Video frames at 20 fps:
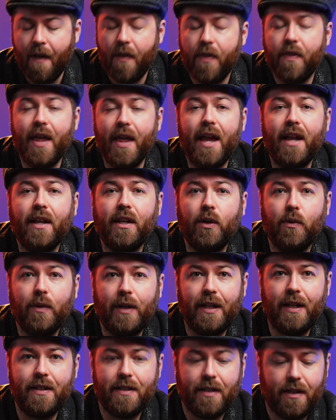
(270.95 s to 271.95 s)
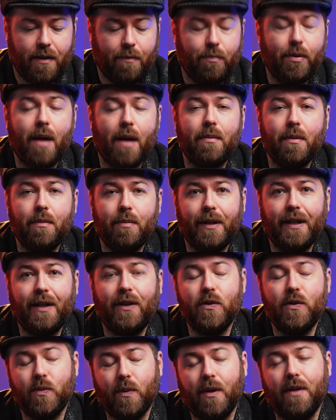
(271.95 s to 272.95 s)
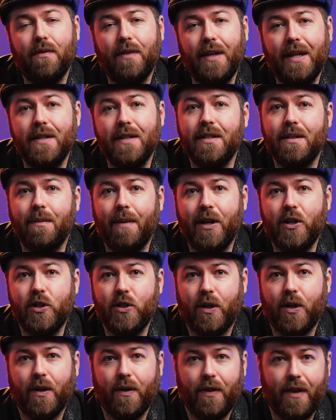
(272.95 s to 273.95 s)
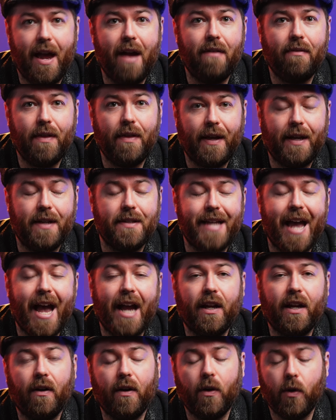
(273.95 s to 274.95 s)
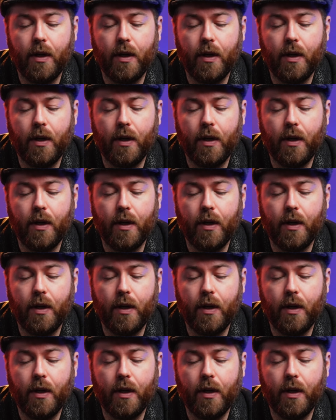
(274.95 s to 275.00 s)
then you need to probably use one of these to make sure that everything is accurate,